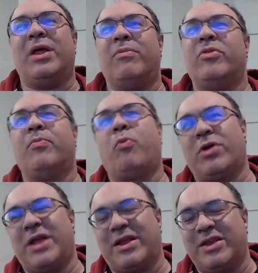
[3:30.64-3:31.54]
the poor
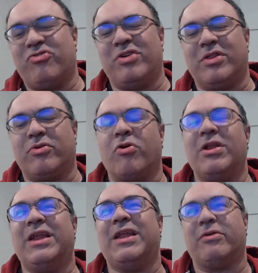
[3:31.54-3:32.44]
technician is gurneyed
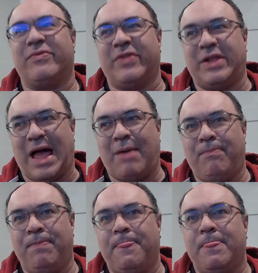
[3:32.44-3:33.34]
out of the lab.
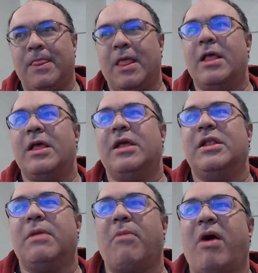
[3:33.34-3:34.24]
Jim
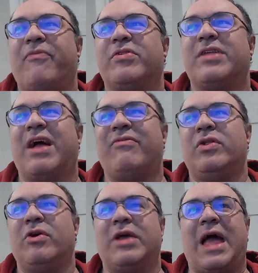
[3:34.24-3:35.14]
offers to have a look
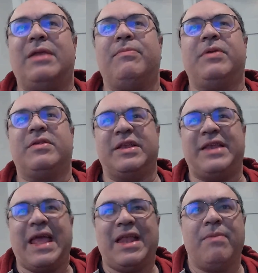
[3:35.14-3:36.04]
at him to sedate
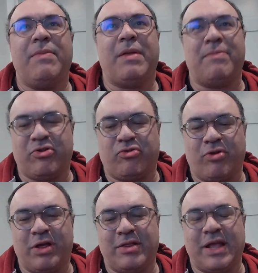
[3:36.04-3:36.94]
him and make sure he stays